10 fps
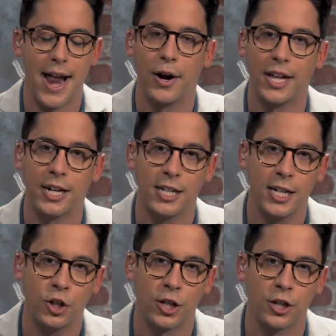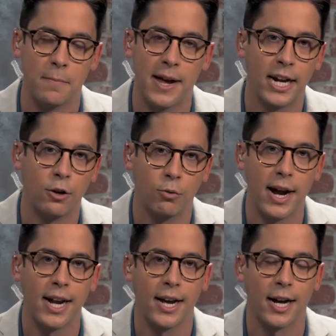now, in addition to making
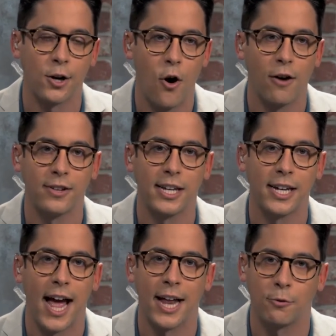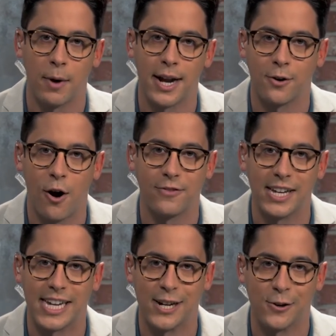great uh, coffee and great coffee
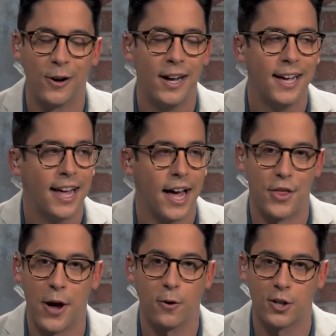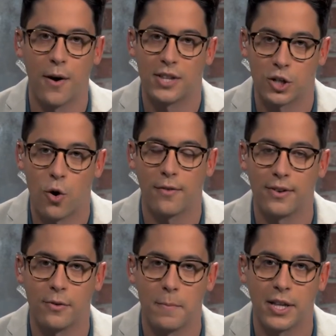gear, they also have this Coffee
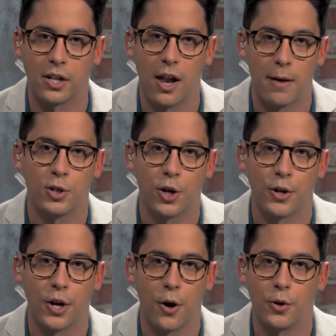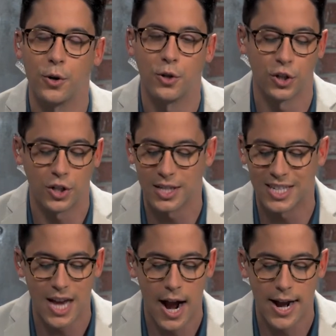of the Month Club. So, you know, you just
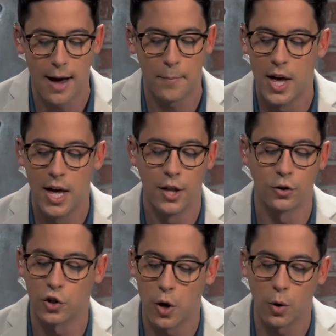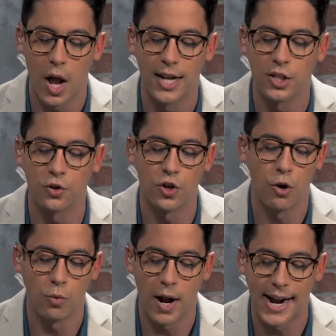sign up. There's no lines, there's no
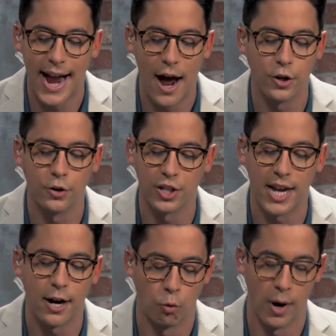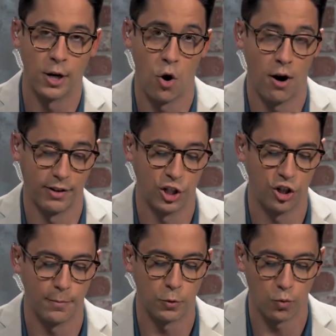running out. You just get great coffee
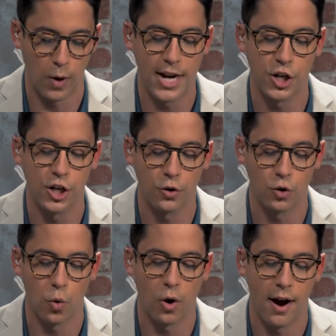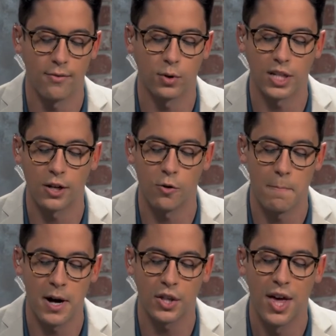shipped right to your door every single
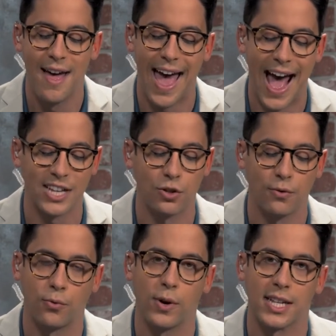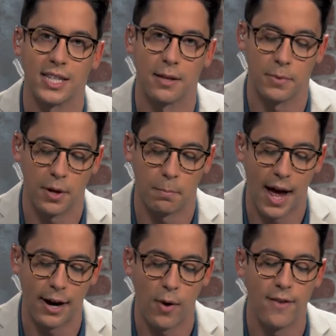month, hassle free. It's the, the
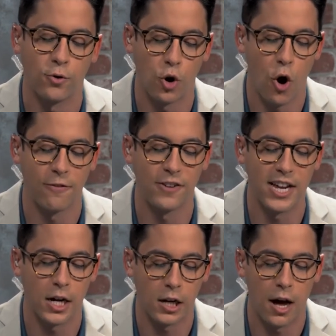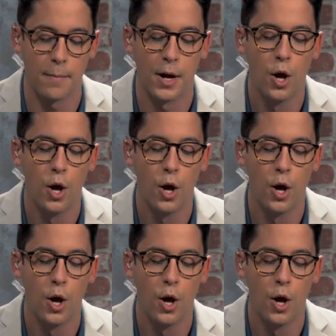Black Rifle Coffee Club.